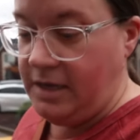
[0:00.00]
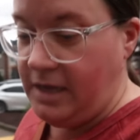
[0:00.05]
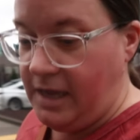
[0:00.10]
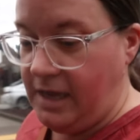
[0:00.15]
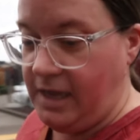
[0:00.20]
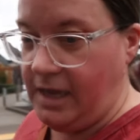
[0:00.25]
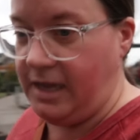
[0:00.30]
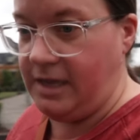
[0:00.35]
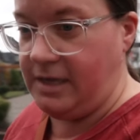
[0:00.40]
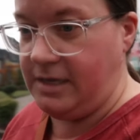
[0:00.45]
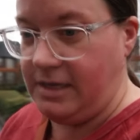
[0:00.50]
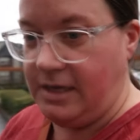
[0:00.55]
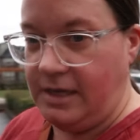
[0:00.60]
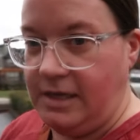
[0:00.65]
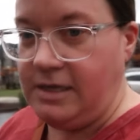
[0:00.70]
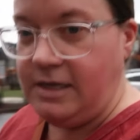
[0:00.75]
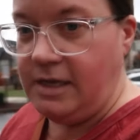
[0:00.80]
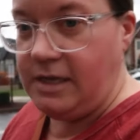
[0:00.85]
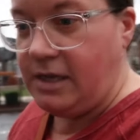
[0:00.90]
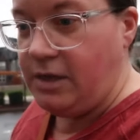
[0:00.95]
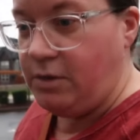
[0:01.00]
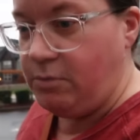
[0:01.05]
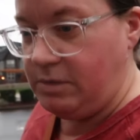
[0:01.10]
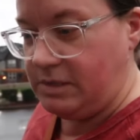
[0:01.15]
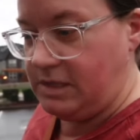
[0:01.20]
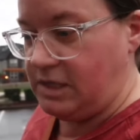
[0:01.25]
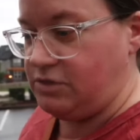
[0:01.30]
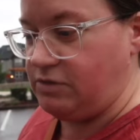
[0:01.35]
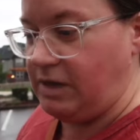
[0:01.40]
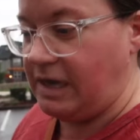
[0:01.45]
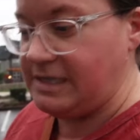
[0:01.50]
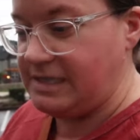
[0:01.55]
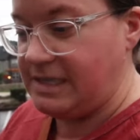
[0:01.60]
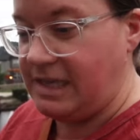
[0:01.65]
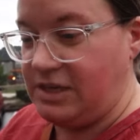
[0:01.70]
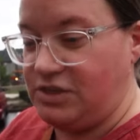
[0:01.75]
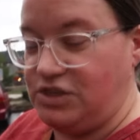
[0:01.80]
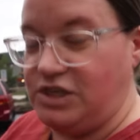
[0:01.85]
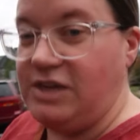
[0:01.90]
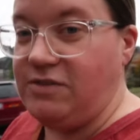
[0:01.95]
And with the dry
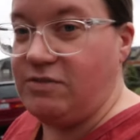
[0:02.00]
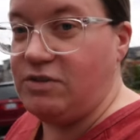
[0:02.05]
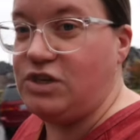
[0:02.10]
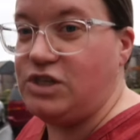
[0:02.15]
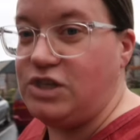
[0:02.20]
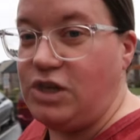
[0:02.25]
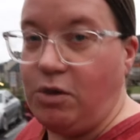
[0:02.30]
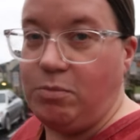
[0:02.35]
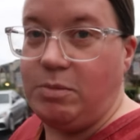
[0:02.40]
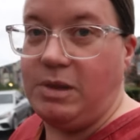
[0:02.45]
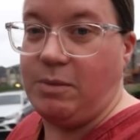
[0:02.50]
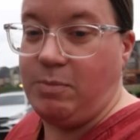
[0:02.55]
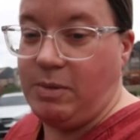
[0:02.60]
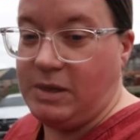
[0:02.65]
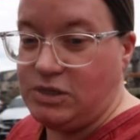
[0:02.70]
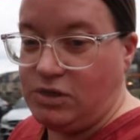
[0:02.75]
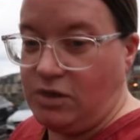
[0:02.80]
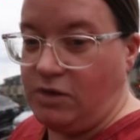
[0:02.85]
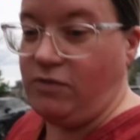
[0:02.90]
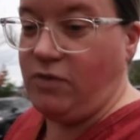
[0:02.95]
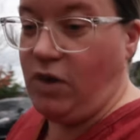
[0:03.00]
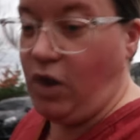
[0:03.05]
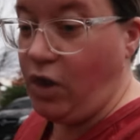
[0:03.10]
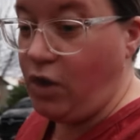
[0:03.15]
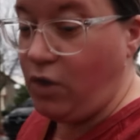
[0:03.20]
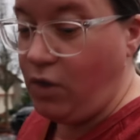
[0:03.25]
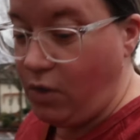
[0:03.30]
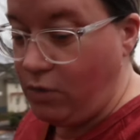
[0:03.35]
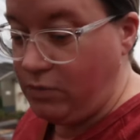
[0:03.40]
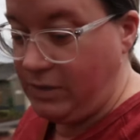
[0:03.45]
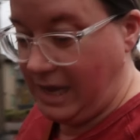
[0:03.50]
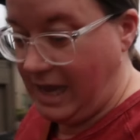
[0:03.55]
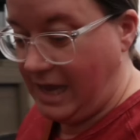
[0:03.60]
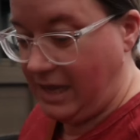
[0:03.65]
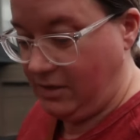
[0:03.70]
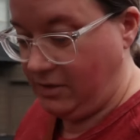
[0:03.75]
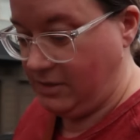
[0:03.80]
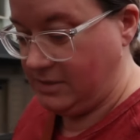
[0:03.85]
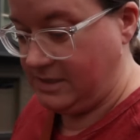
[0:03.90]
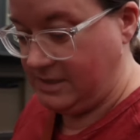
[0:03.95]
skin, she even showed me a picture of her own
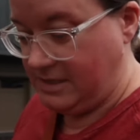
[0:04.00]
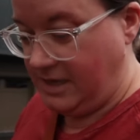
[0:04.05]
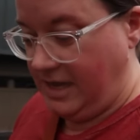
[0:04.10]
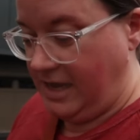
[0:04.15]
nails.